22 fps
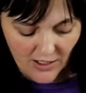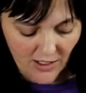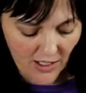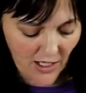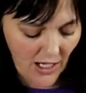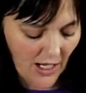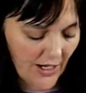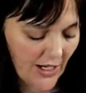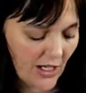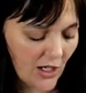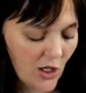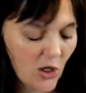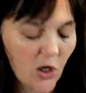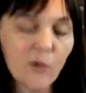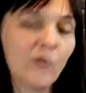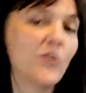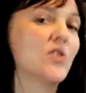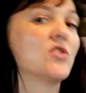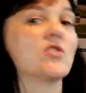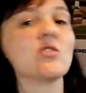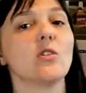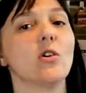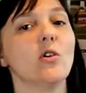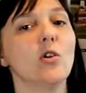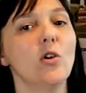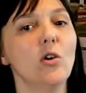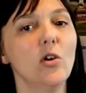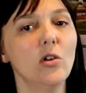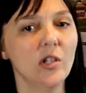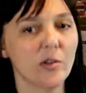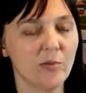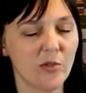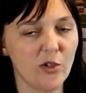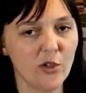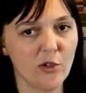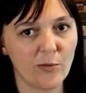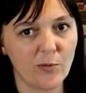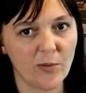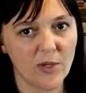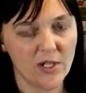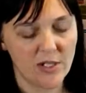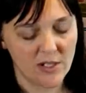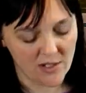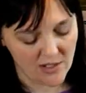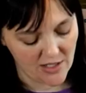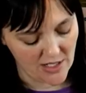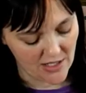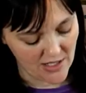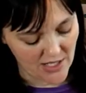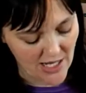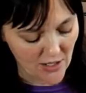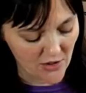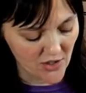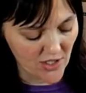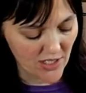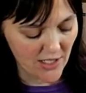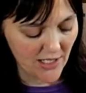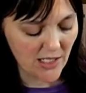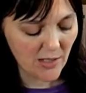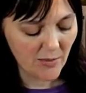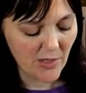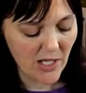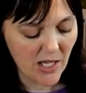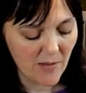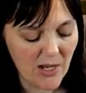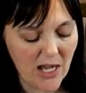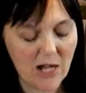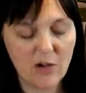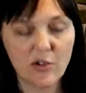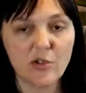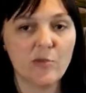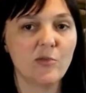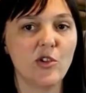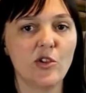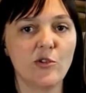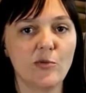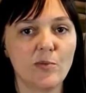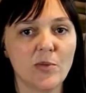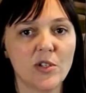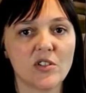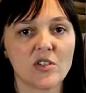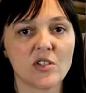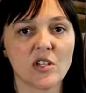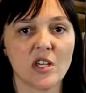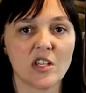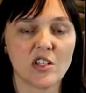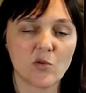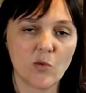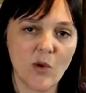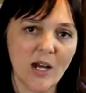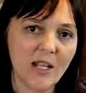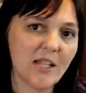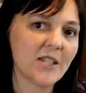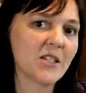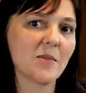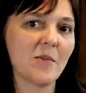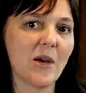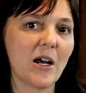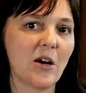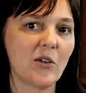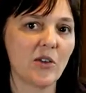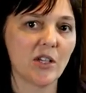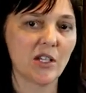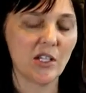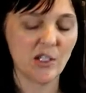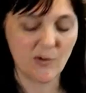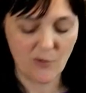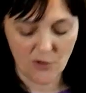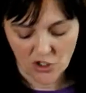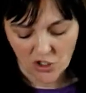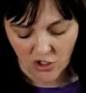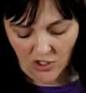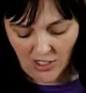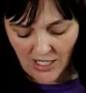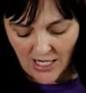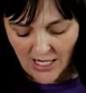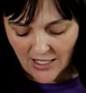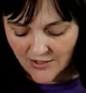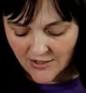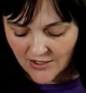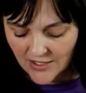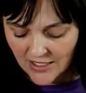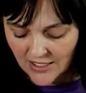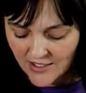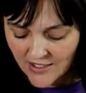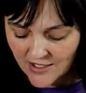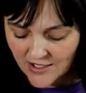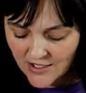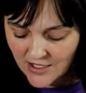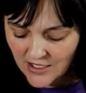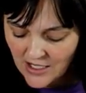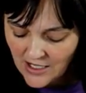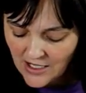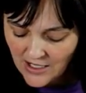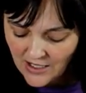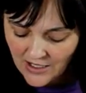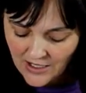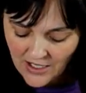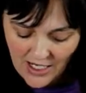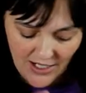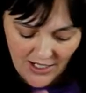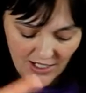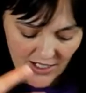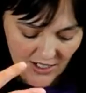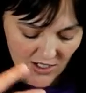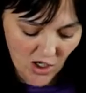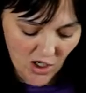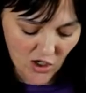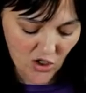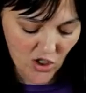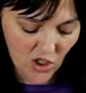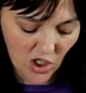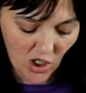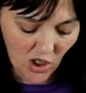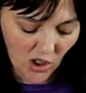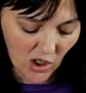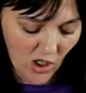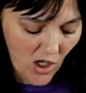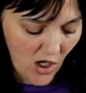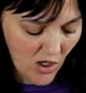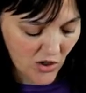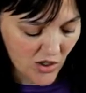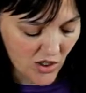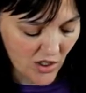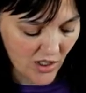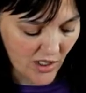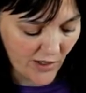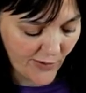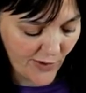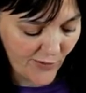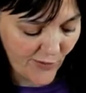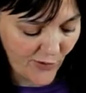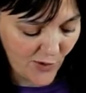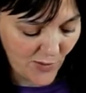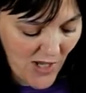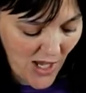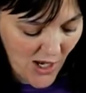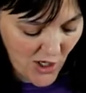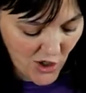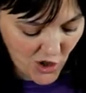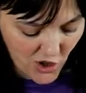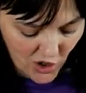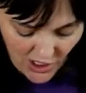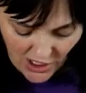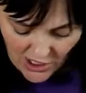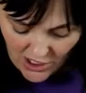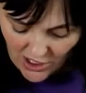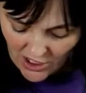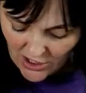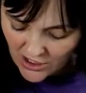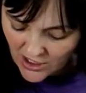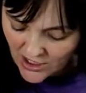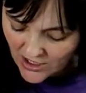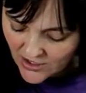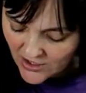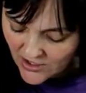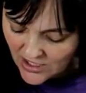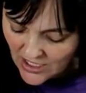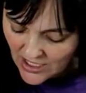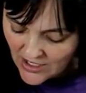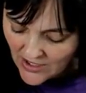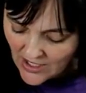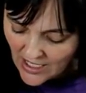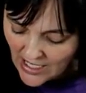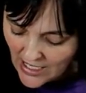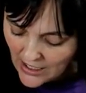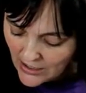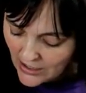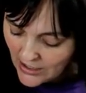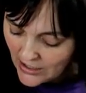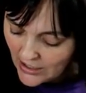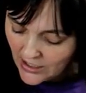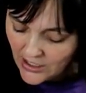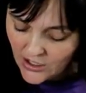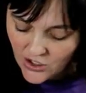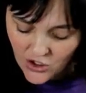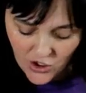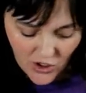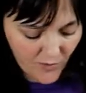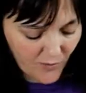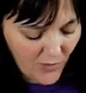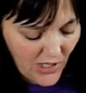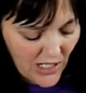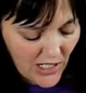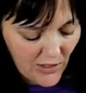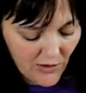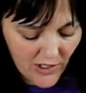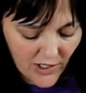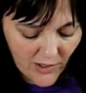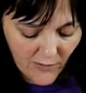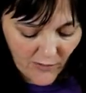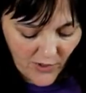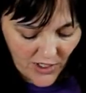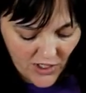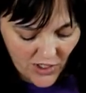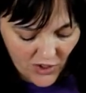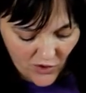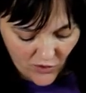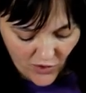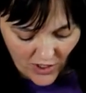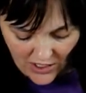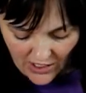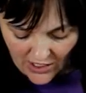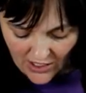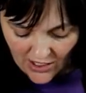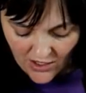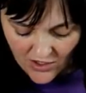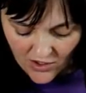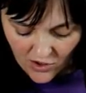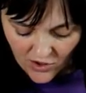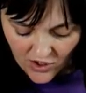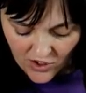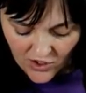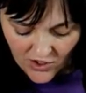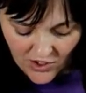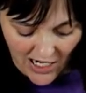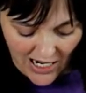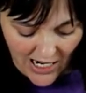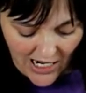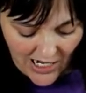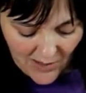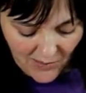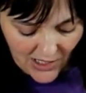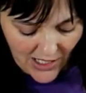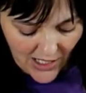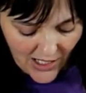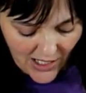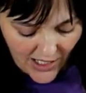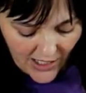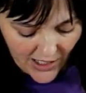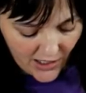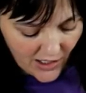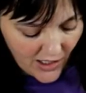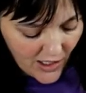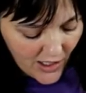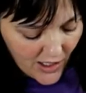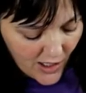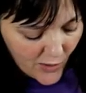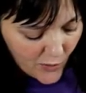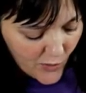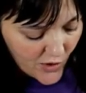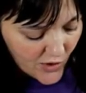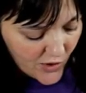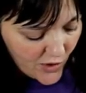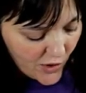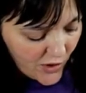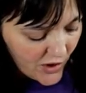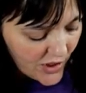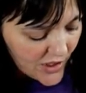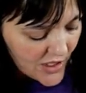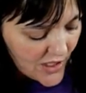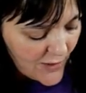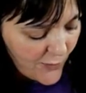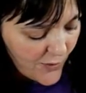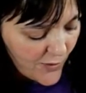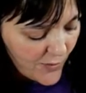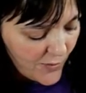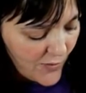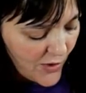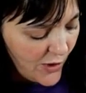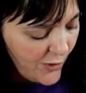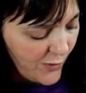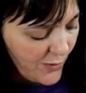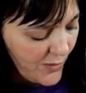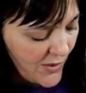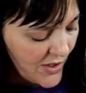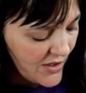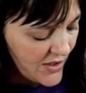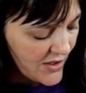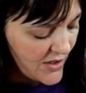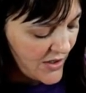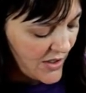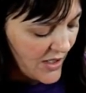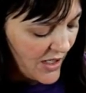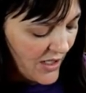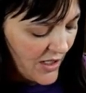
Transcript: And it covers all the movements. It tells you a little bit about the movements as well as about the individual artists, and it's got a lot of information in, and you can see there in each period of history it's got a timeline with all the different movements,